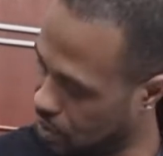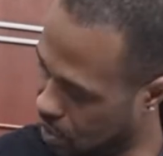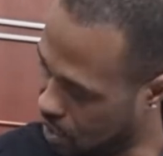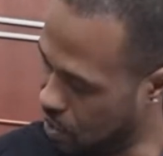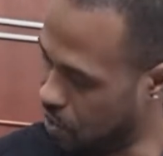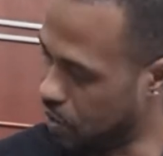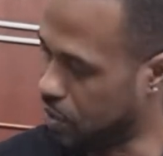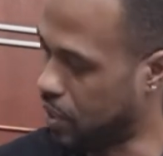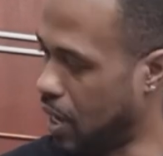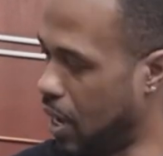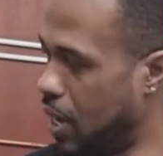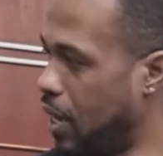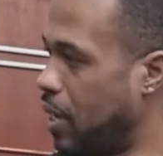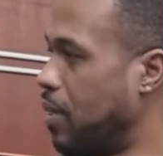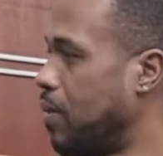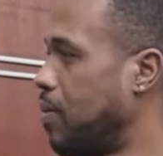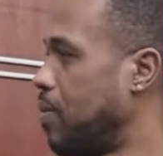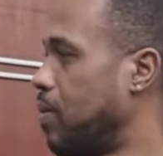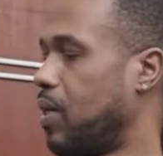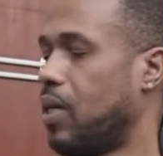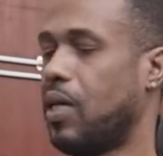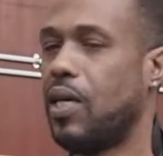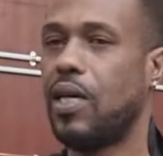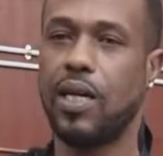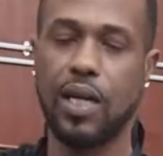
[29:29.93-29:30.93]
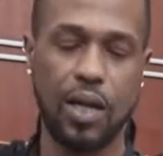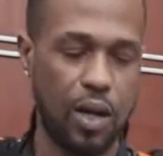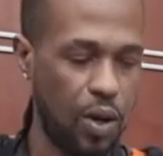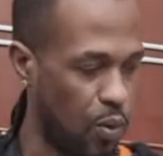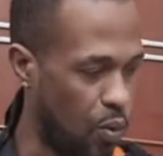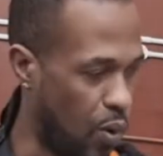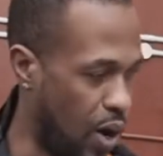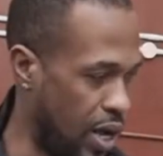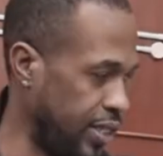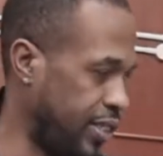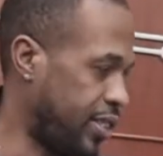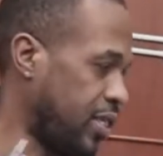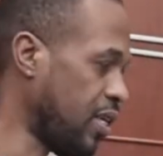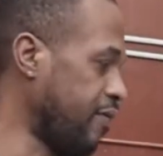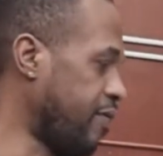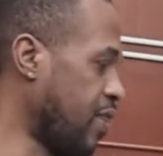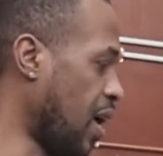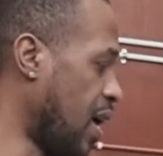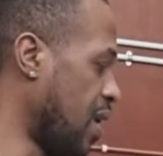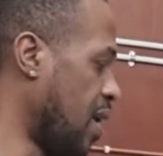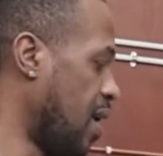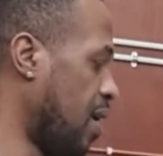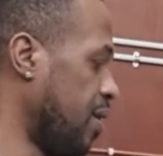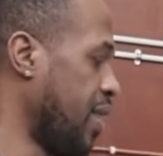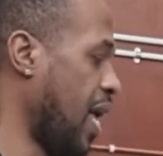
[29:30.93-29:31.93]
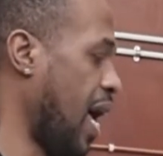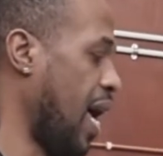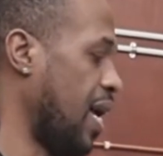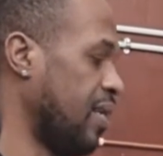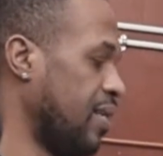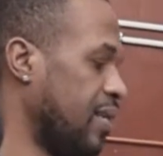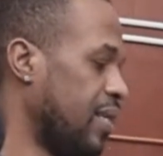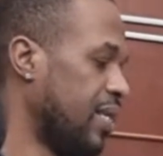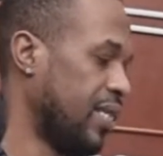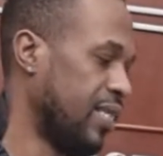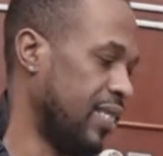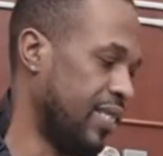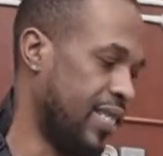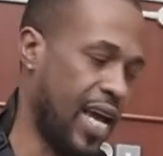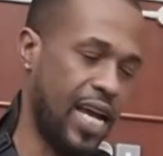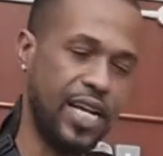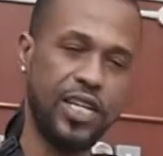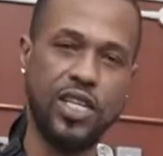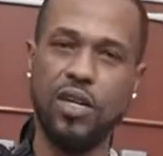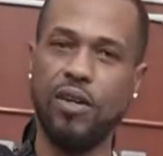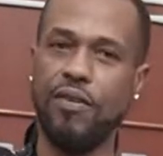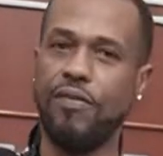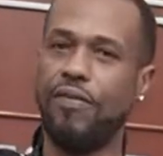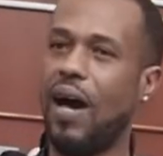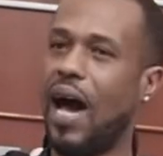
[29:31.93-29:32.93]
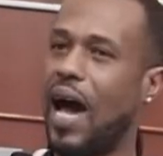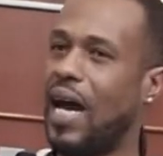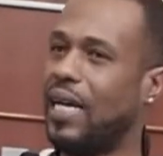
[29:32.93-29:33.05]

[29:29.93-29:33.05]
Okay. Once you've done all that, then you've